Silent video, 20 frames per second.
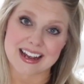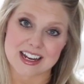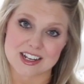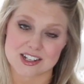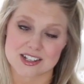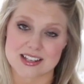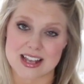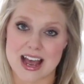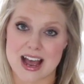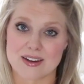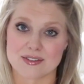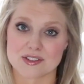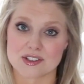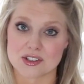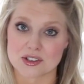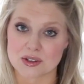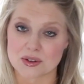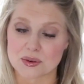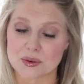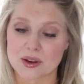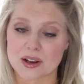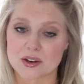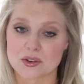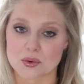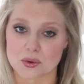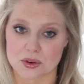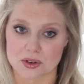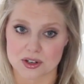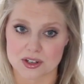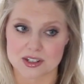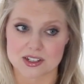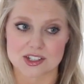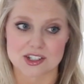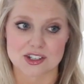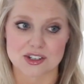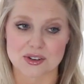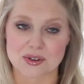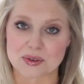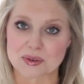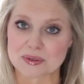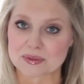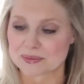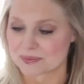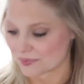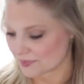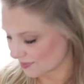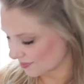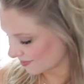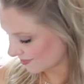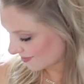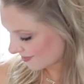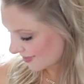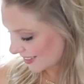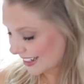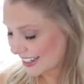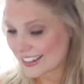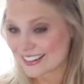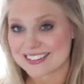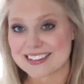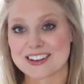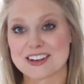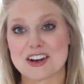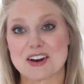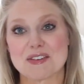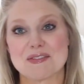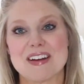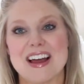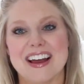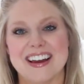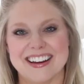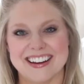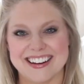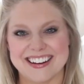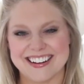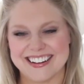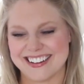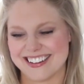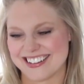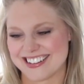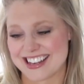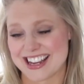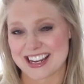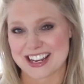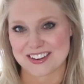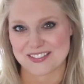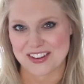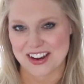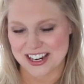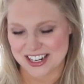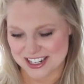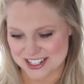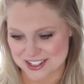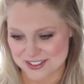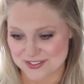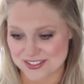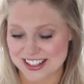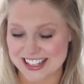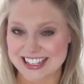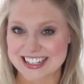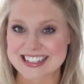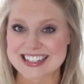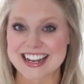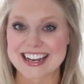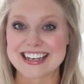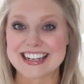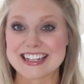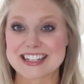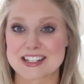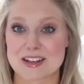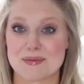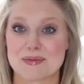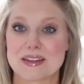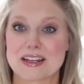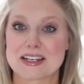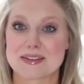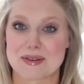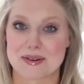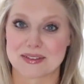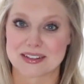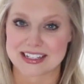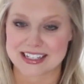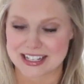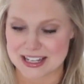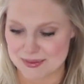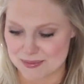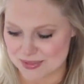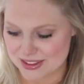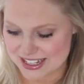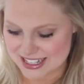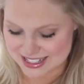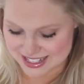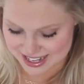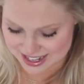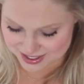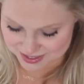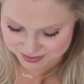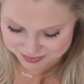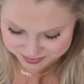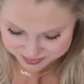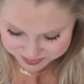I just have to in order to, you know, take advantage of these. I need something to be able to keep these in.